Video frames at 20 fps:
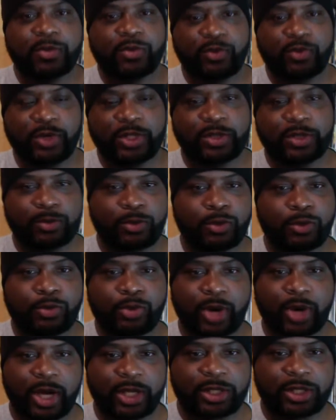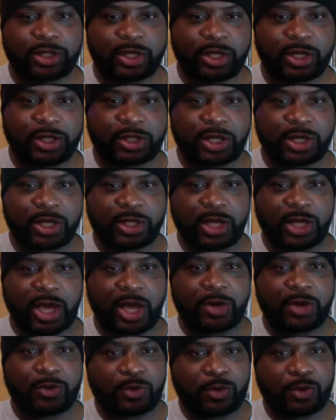reasonable price things like that.
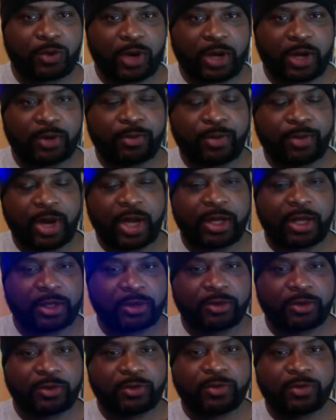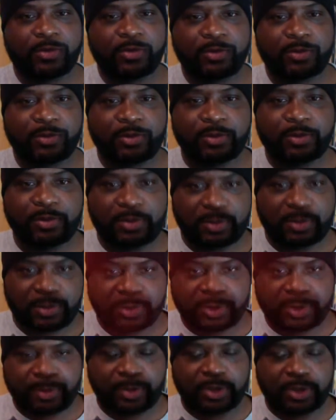I don't go out and buy little
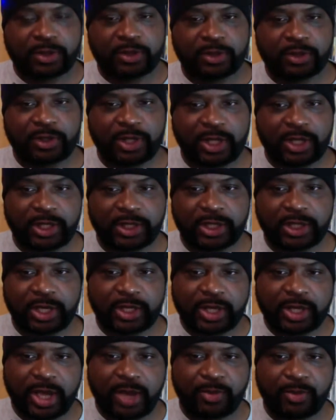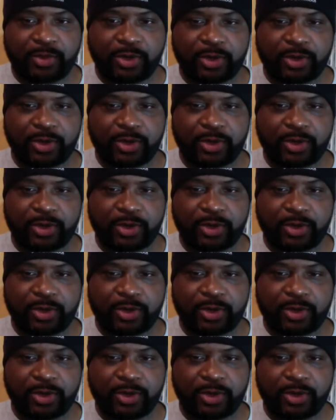expensive things like that.